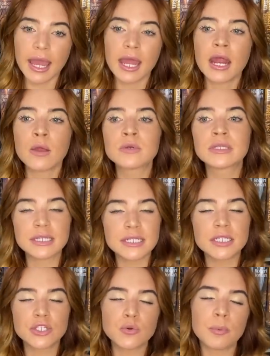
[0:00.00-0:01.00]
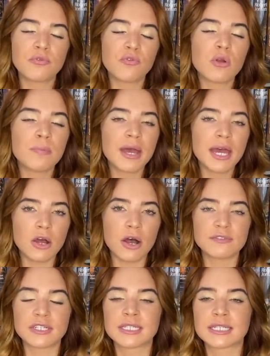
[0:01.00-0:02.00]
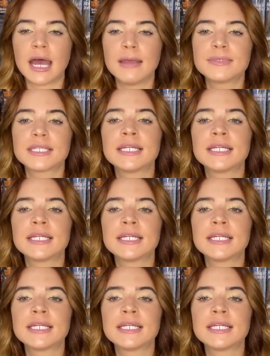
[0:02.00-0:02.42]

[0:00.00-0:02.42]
And I would listen to it before bed oftentimes.